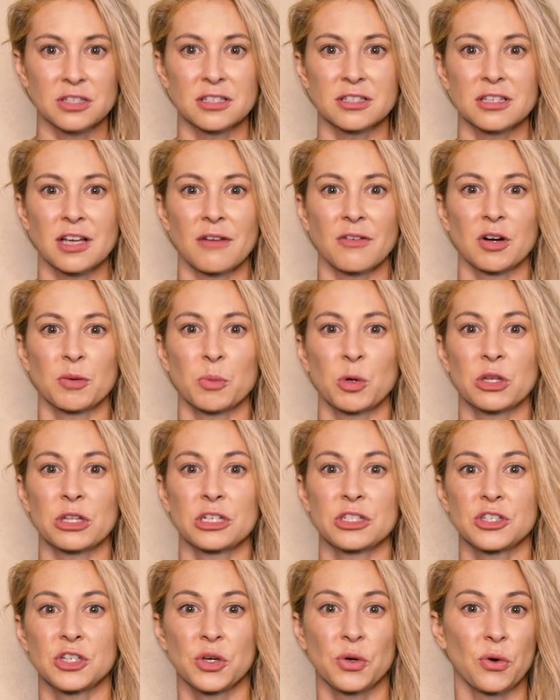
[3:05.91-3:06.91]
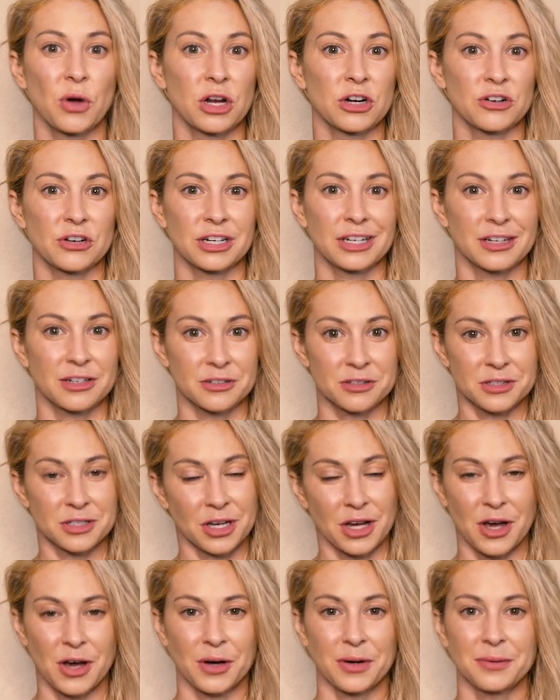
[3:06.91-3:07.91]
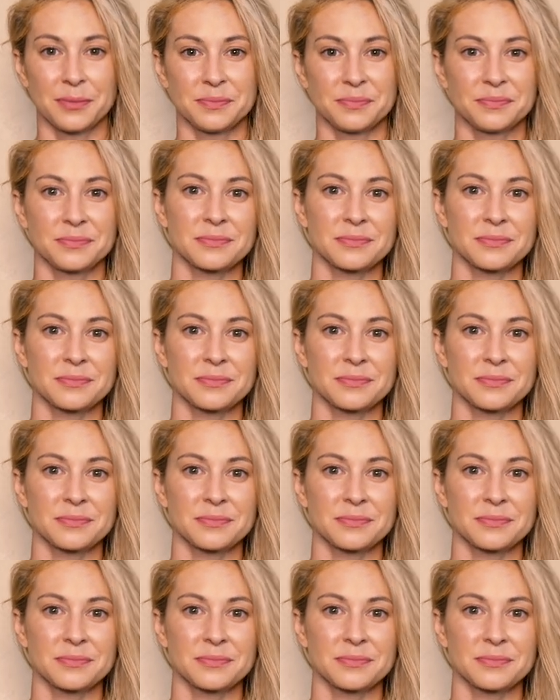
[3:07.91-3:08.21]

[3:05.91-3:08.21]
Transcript: discovered more than 200 years ago.